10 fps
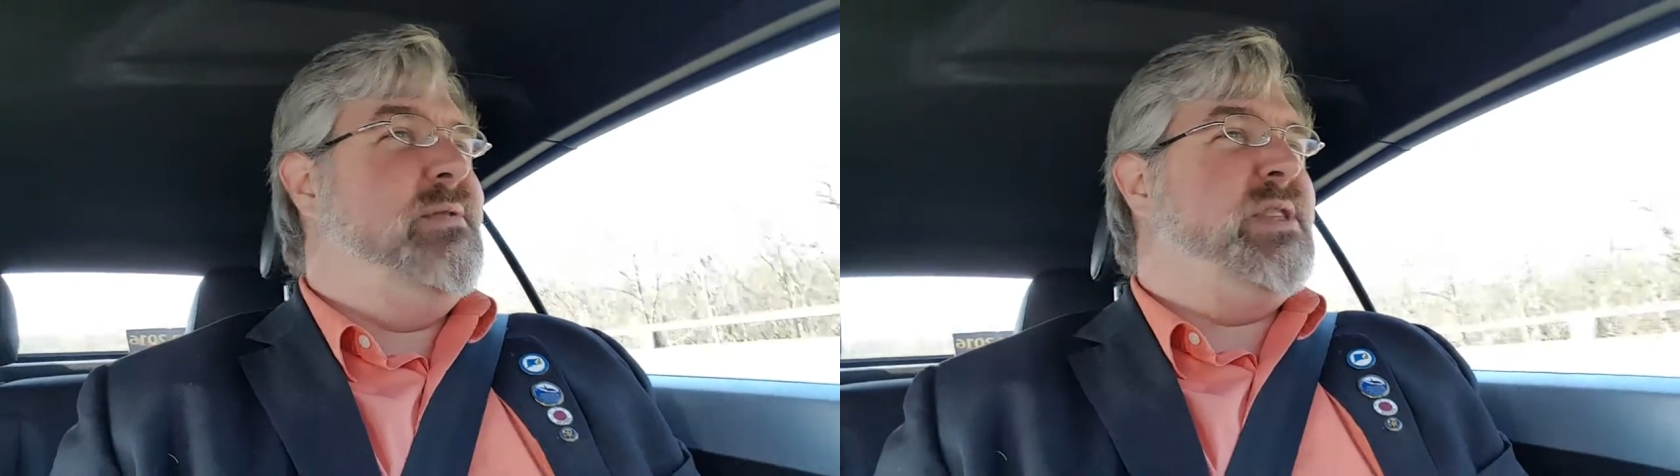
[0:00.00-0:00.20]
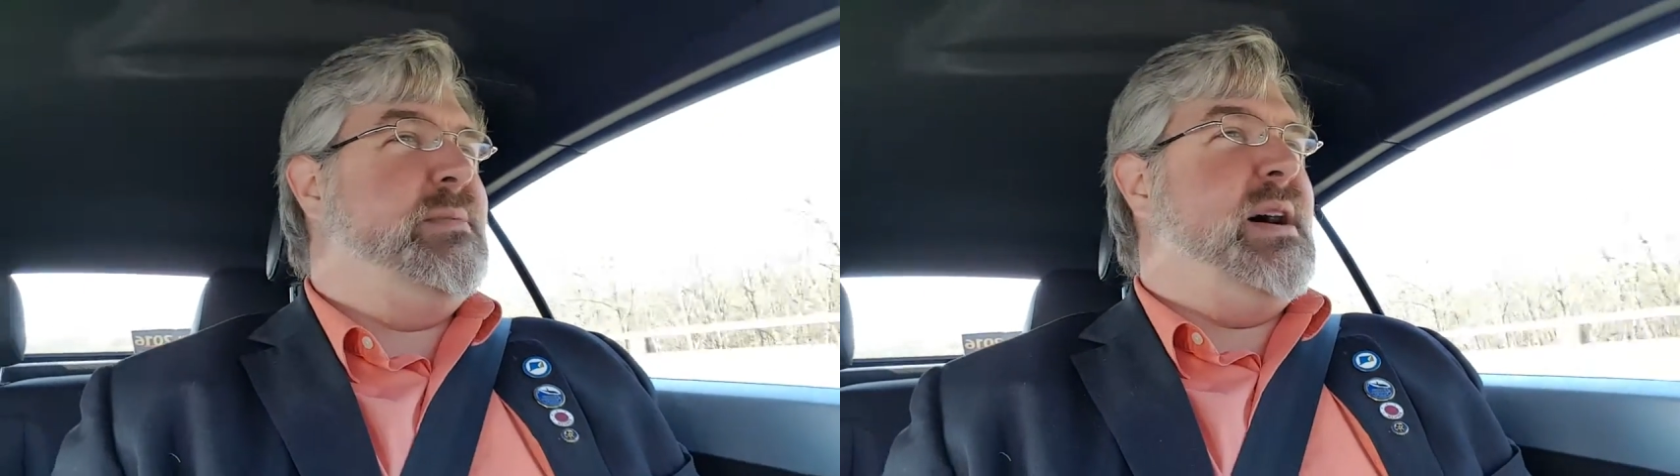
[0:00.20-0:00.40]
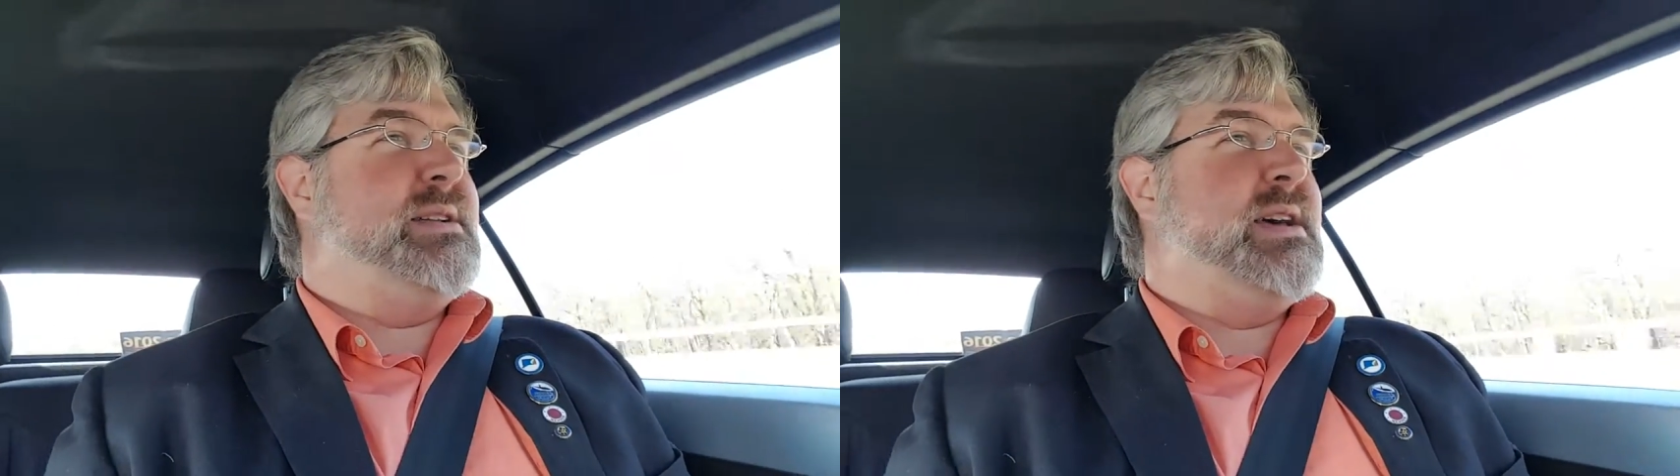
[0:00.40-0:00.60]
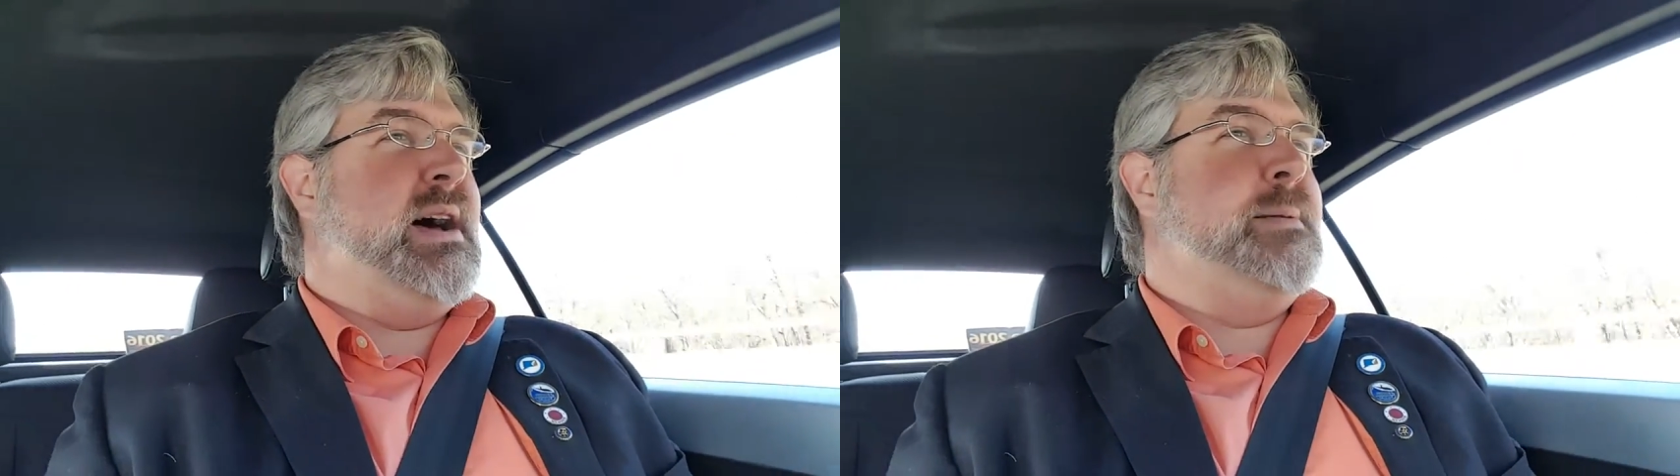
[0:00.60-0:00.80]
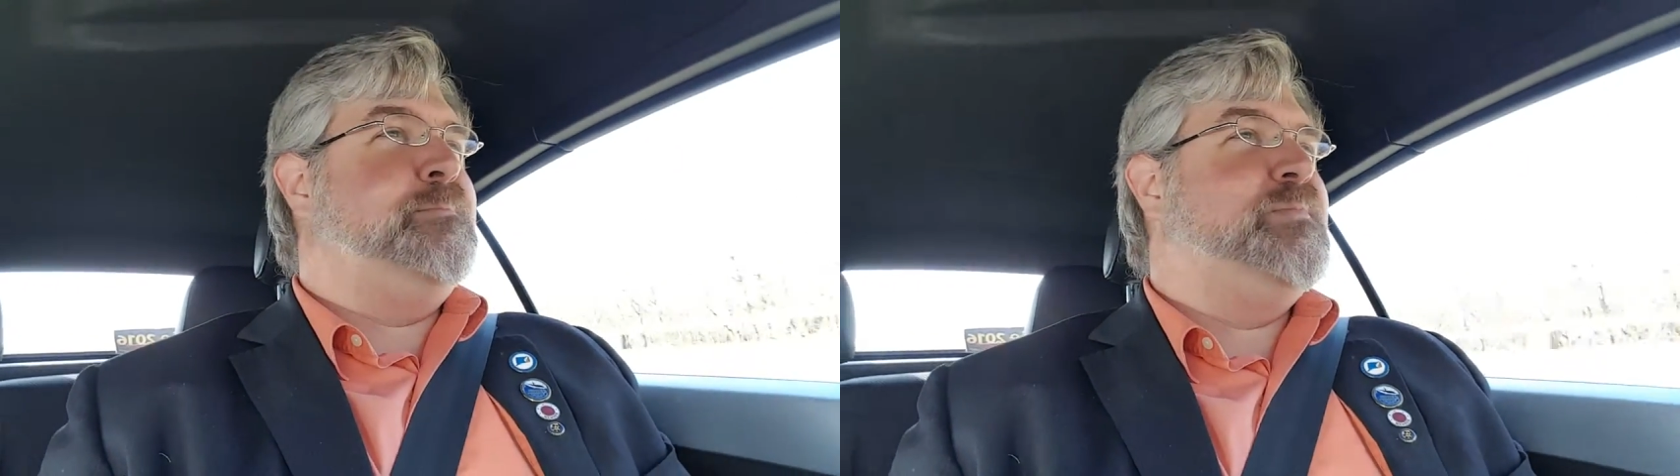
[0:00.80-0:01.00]
for the amount of
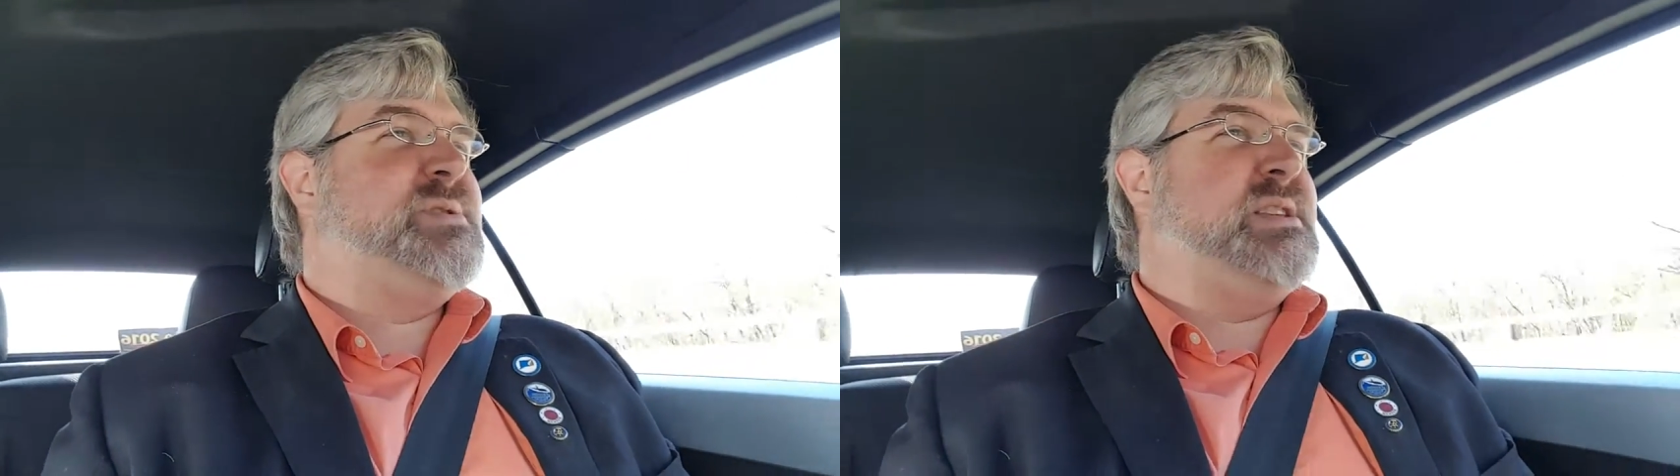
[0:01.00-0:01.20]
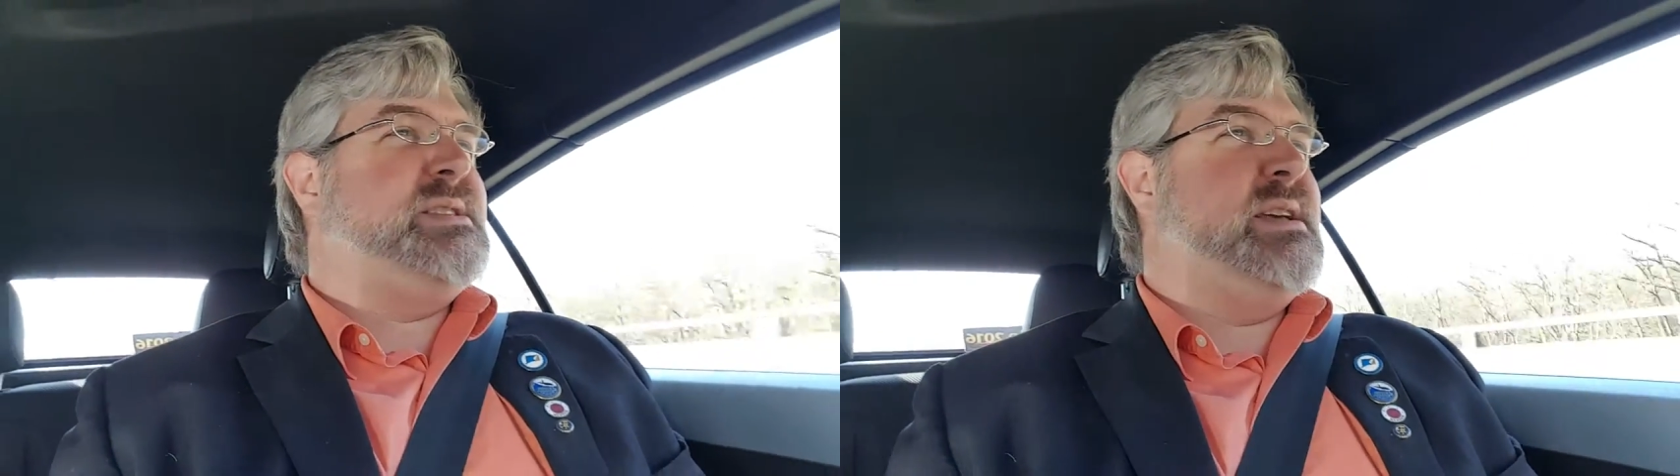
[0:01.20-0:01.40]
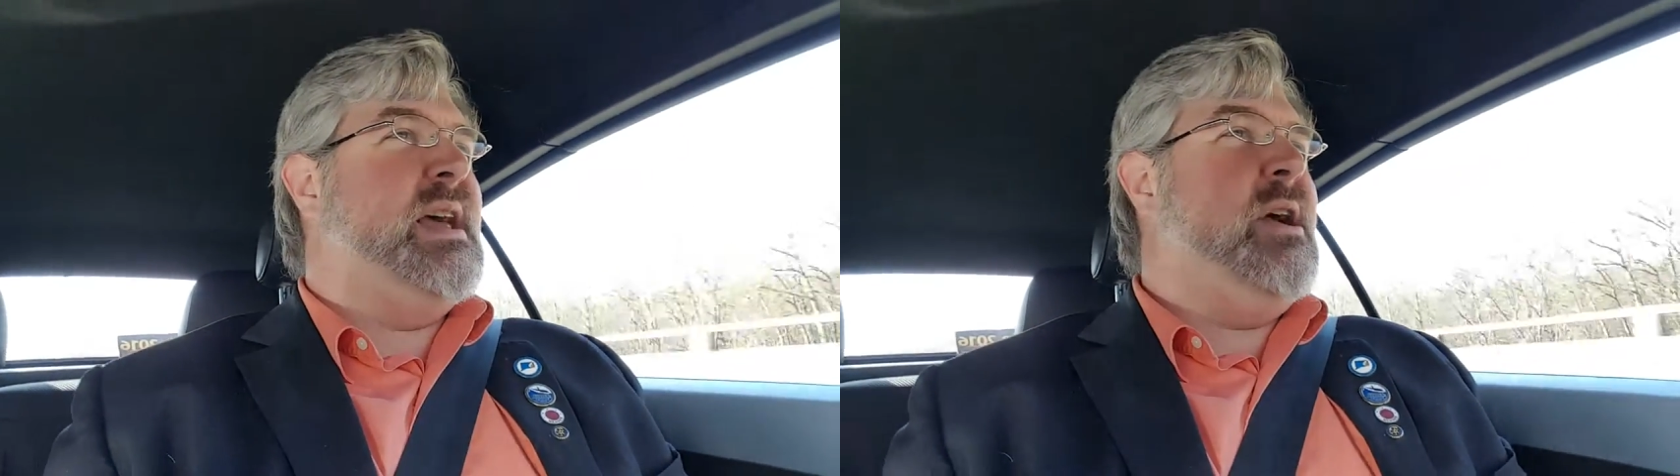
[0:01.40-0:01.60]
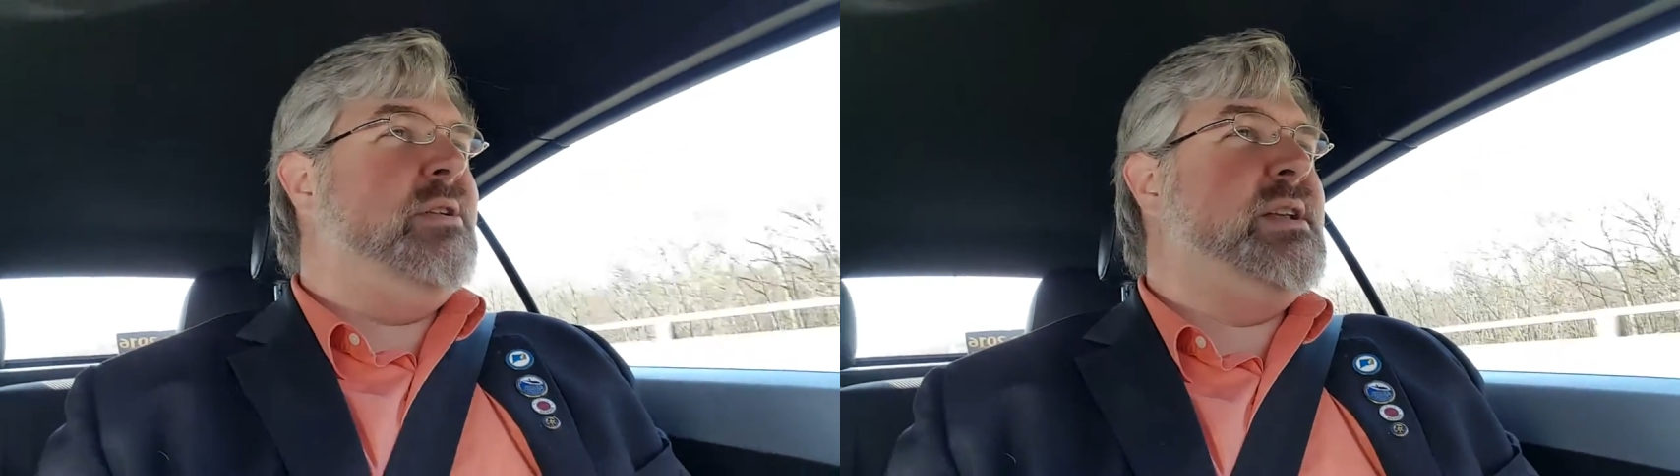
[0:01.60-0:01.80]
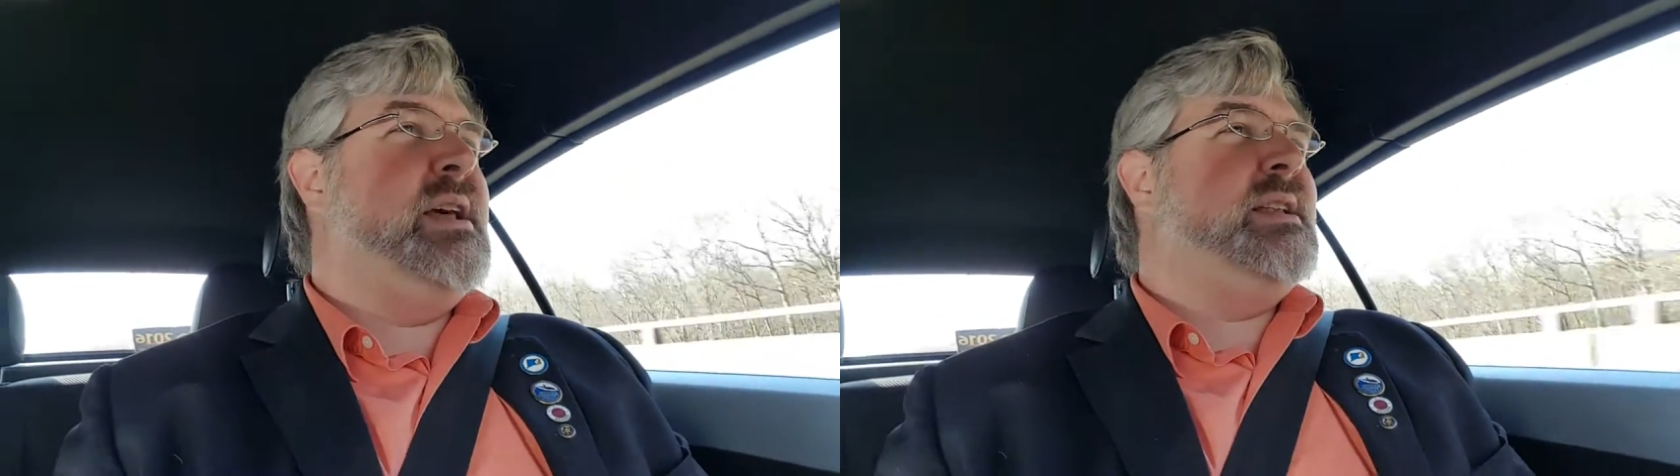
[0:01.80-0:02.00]
time since he
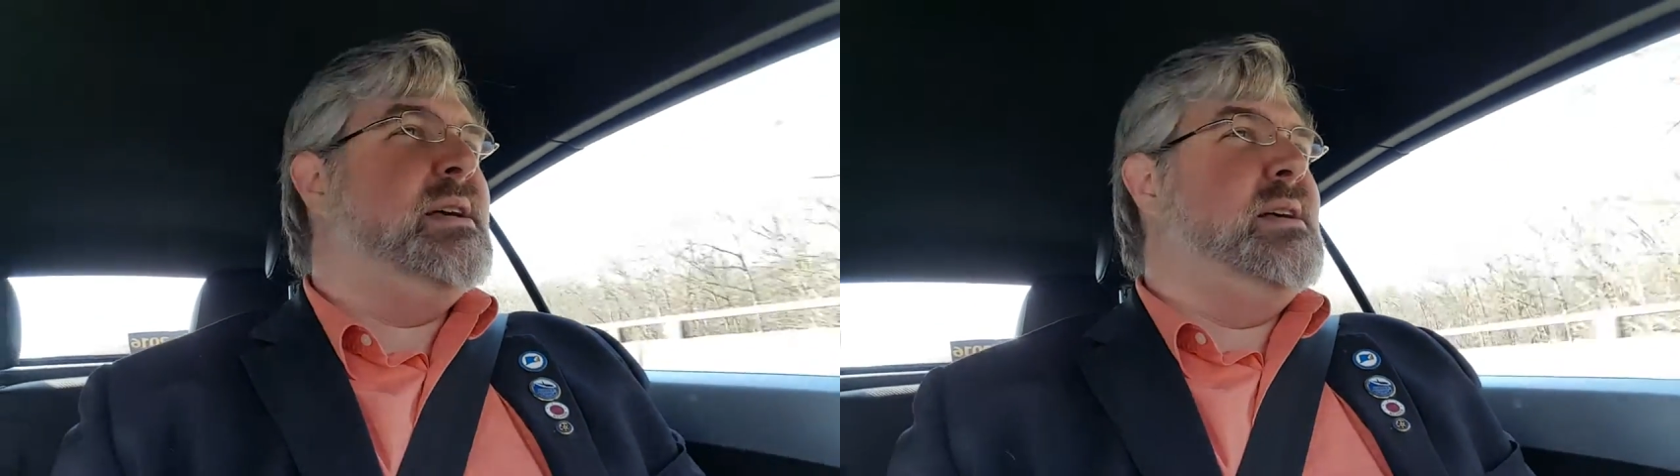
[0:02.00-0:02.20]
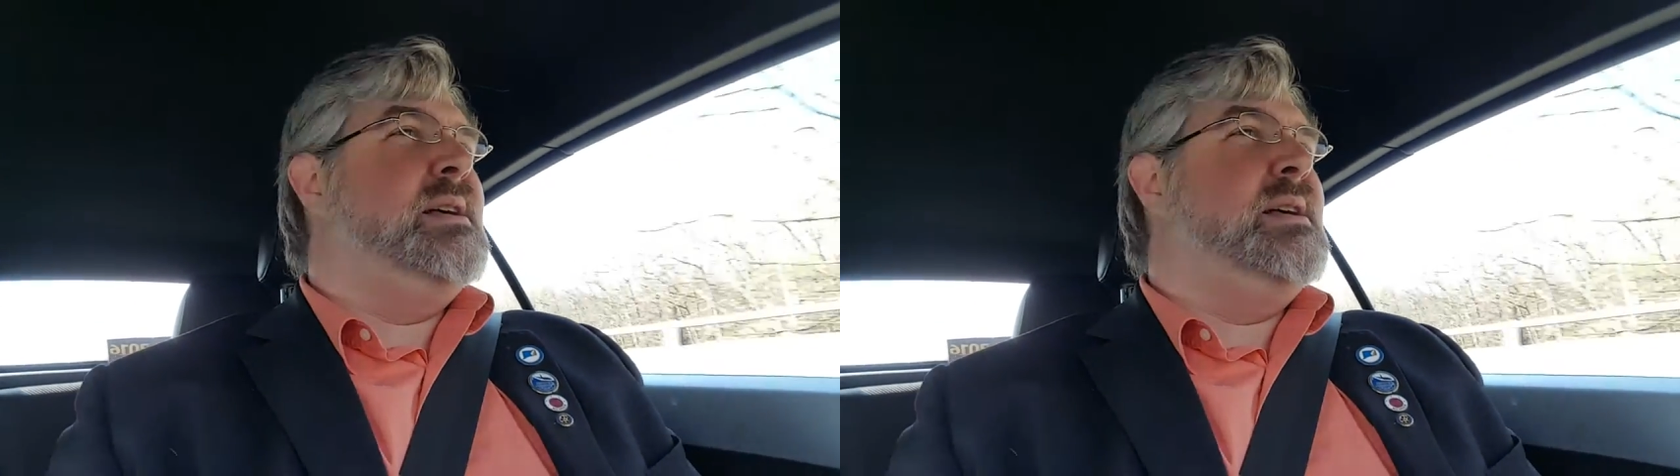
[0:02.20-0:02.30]
inherited it,